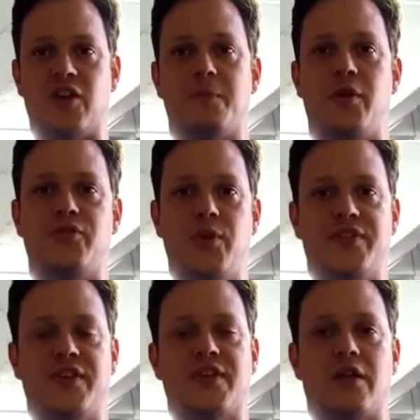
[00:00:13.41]
experienced
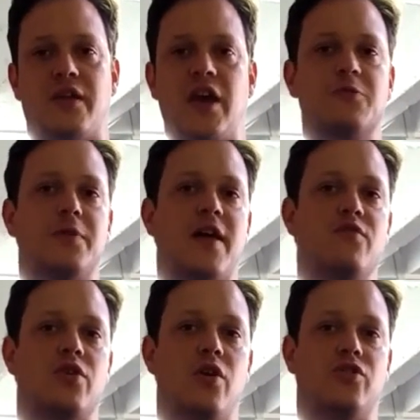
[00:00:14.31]
USA cycling expert
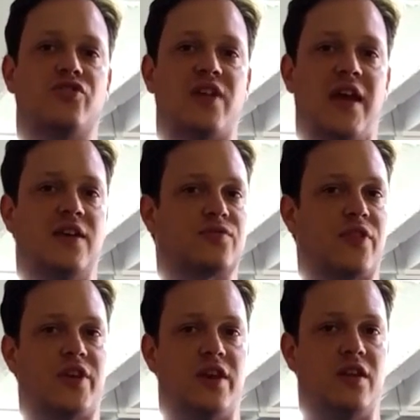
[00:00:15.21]
level coach and
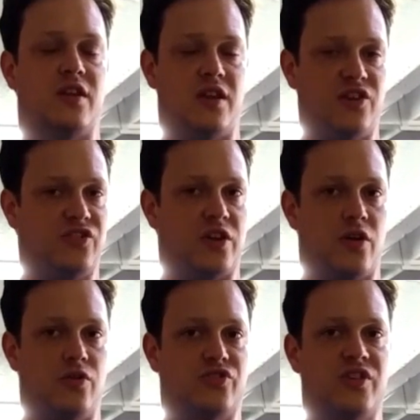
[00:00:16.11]
strength and conditioning
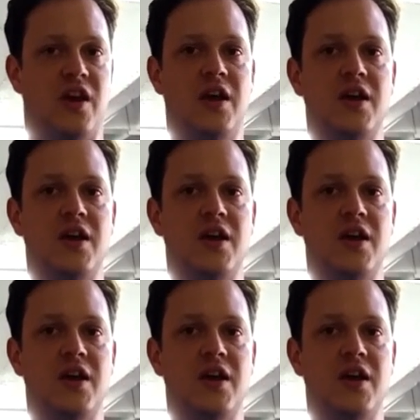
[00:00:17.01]
coach.